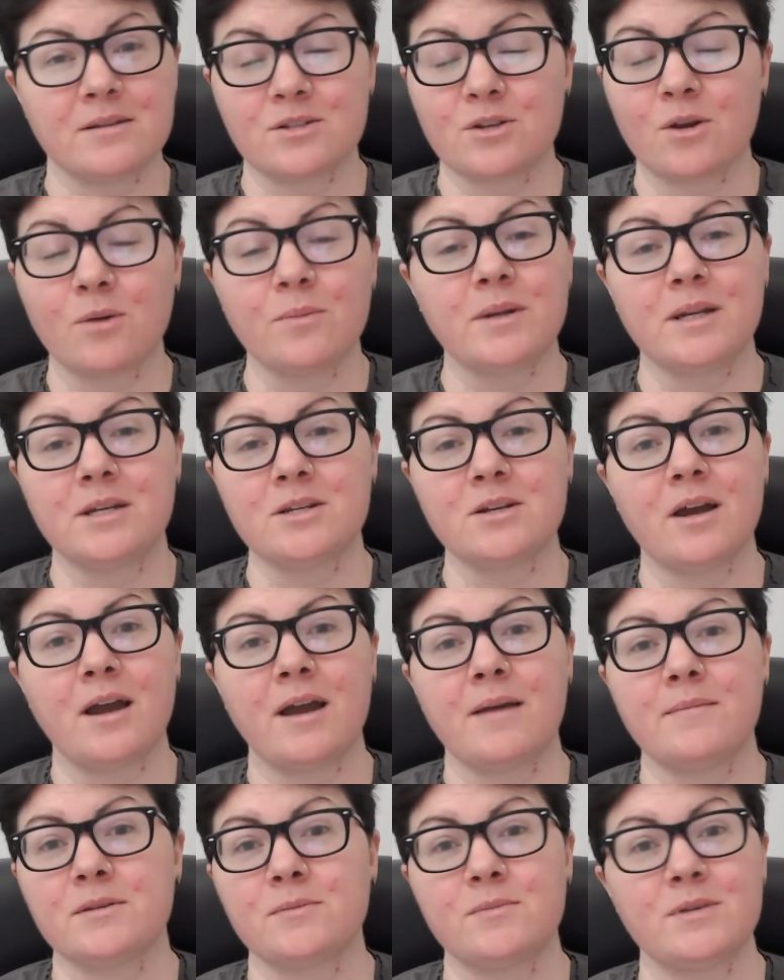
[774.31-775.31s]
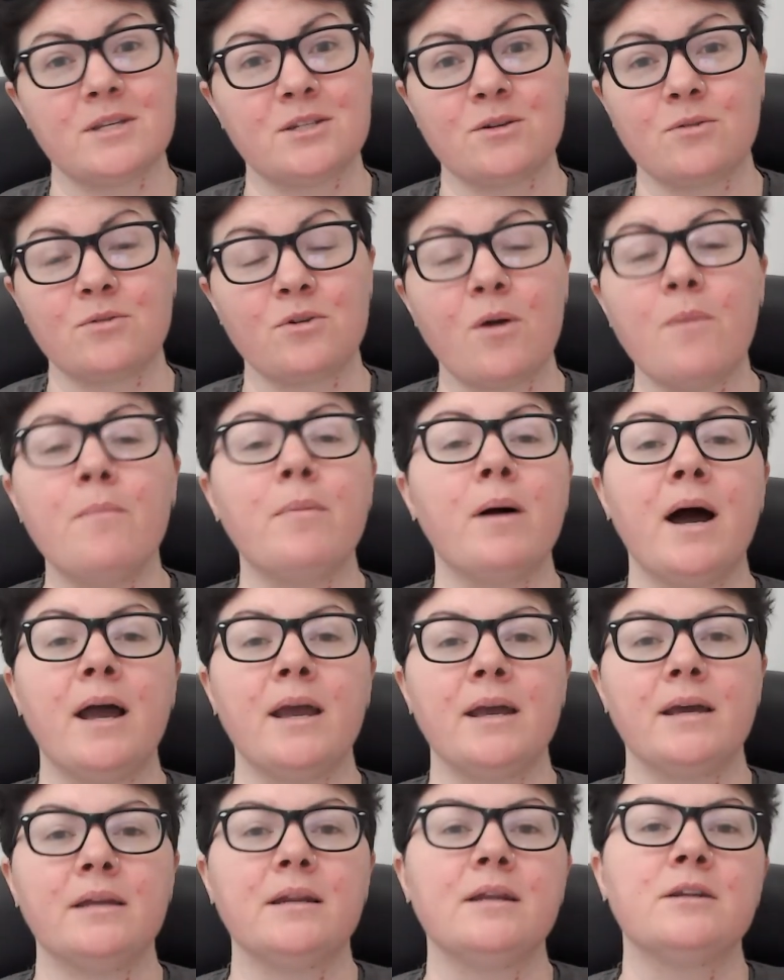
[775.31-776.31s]
So many times, and we still don't buy
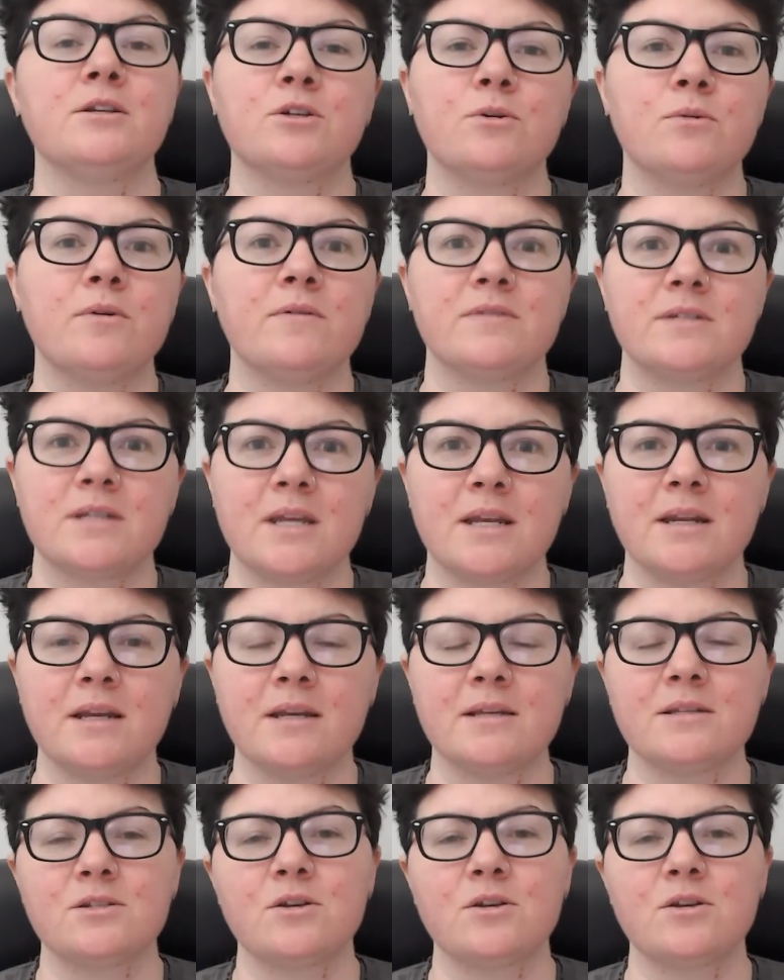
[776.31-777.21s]
it until we've seen it.